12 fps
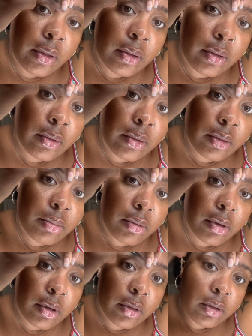Do this
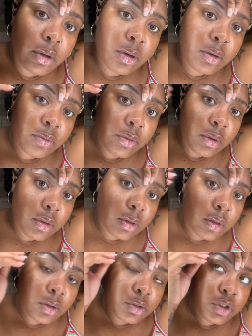part soft.
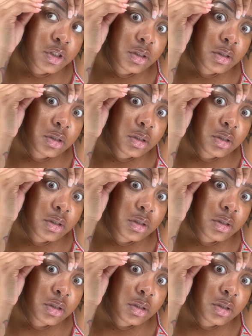Jesus.